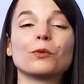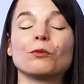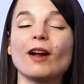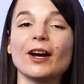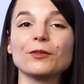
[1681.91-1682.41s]

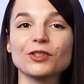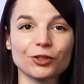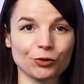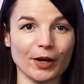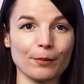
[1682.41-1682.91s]
Round
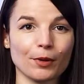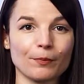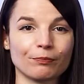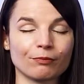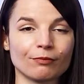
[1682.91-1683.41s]
trip.
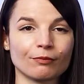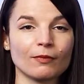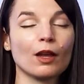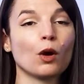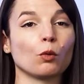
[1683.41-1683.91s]

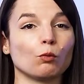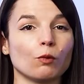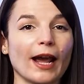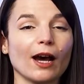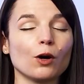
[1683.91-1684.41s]

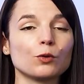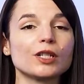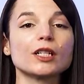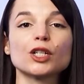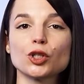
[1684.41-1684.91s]

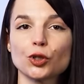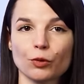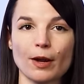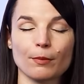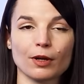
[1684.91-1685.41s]
Round
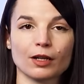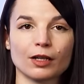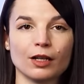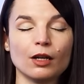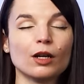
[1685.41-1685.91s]
trip.
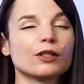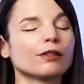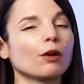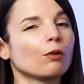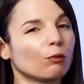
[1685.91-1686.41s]

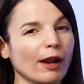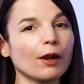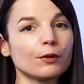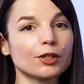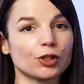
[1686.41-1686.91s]
So
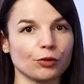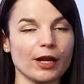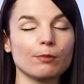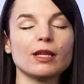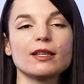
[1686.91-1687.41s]
round
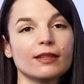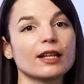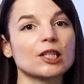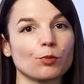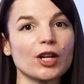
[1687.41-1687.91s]
trip is an
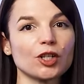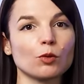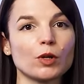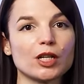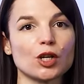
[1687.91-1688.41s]

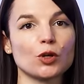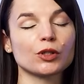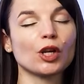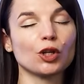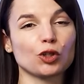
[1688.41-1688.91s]
expression we use
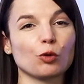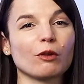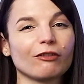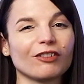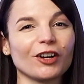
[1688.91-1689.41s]
to
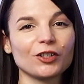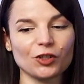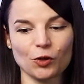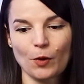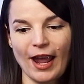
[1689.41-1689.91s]
refer
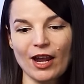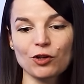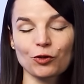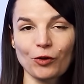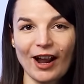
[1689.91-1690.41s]
to a
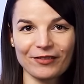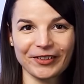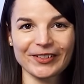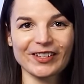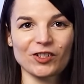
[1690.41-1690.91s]

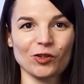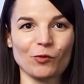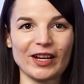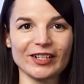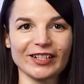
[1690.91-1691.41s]
travel
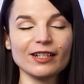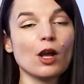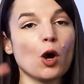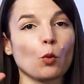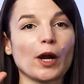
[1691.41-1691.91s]
situation
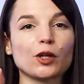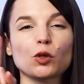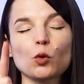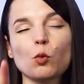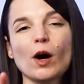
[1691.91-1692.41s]
where
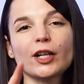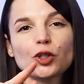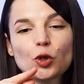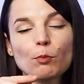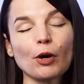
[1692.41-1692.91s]
you want
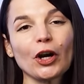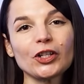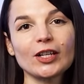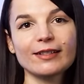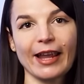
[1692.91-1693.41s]
to
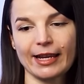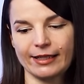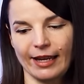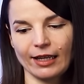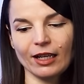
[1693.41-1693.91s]
purchase a
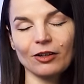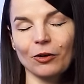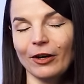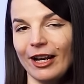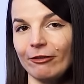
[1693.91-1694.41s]
ticket
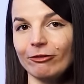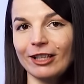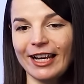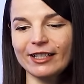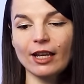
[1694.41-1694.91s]
or a
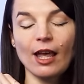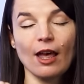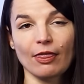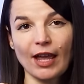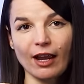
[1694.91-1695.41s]
flight
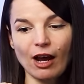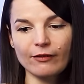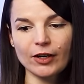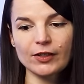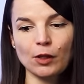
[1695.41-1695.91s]
that
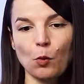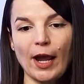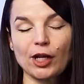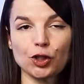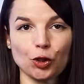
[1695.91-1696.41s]
covers the
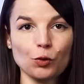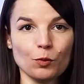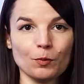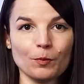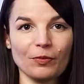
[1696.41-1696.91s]
way to
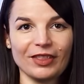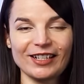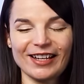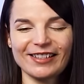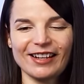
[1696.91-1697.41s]
the
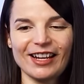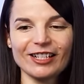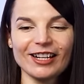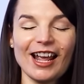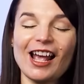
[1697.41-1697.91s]

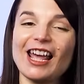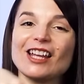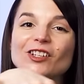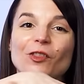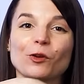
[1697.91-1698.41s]
destination
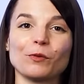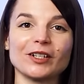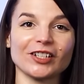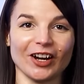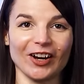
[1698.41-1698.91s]
and the
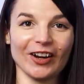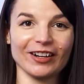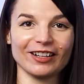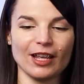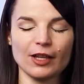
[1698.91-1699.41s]
return.
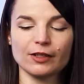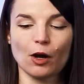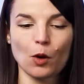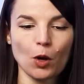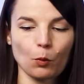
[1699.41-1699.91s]

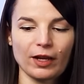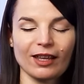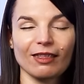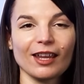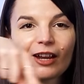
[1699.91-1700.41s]
So we
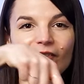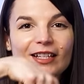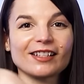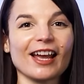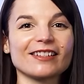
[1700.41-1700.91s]
can think of
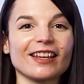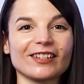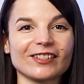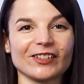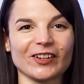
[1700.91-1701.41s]
this as a
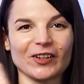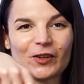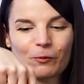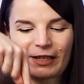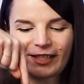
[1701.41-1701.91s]

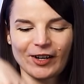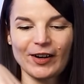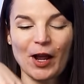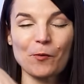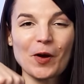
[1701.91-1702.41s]
circle. We
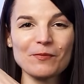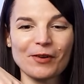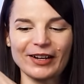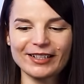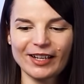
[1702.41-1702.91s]
start at one
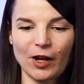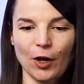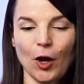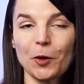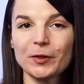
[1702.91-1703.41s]
point,
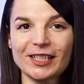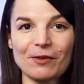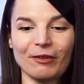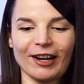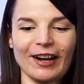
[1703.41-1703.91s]
go
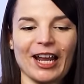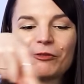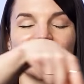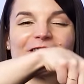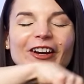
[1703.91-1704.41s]
somewhere, and
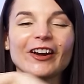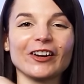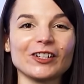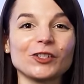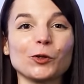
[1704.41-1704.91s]

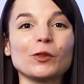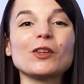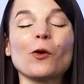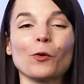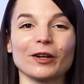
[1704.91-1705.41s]
return to the
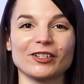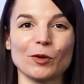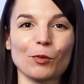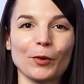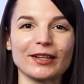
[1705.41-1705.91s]
origin
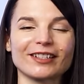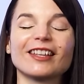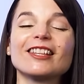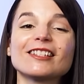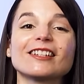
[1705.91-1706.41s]
point.
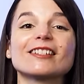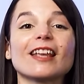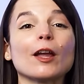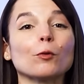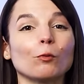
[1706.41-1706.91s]
This is
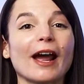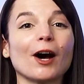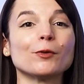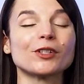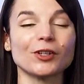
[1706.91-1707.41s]
a
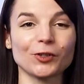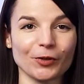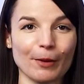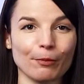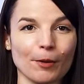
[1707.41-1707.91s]
round
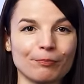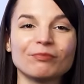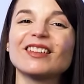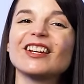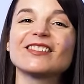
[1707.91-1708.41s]
trip.
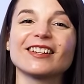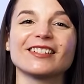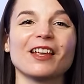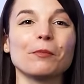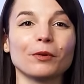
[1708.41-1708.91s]
Here's an
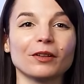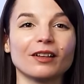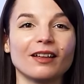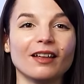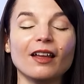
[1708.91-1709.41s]
example.
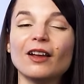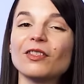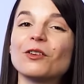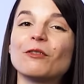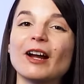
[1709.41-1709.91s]

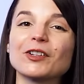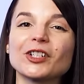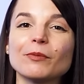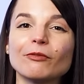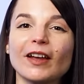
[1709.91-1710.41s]
The
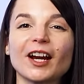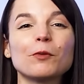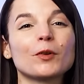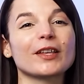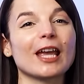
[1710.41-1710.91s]
round-trip fare
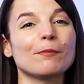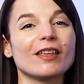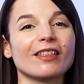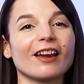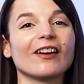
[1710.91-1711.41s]
will get me
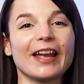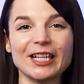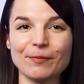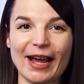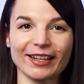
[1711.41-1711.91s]
there
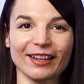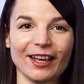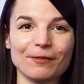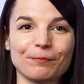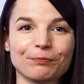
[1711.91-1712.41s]
and back
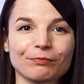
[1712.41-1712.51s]
again.